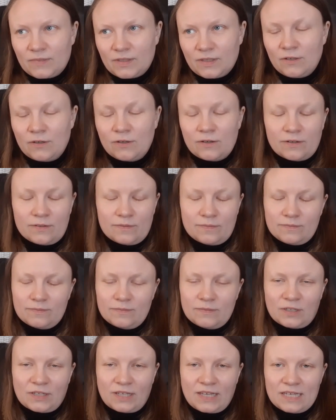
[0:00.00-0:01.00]
or
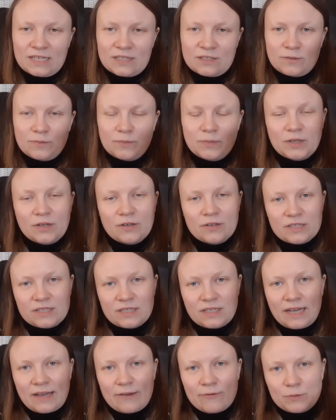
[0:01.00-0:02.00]
not cast on, because
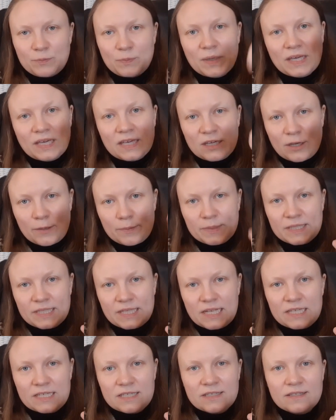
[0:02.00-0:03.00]
I was picking up
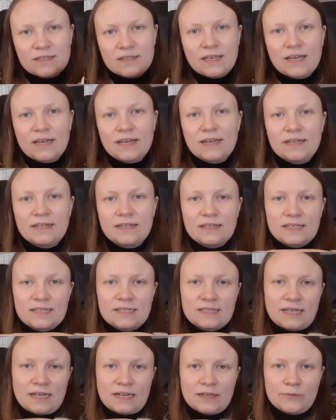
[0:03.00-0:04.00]
stitches there, and I
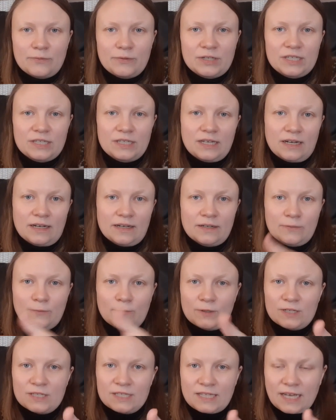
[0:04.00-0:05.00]
started with the on
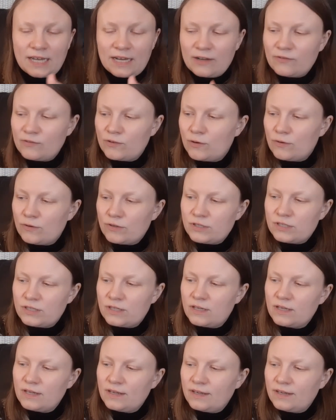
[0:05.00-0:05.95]
one side, of course.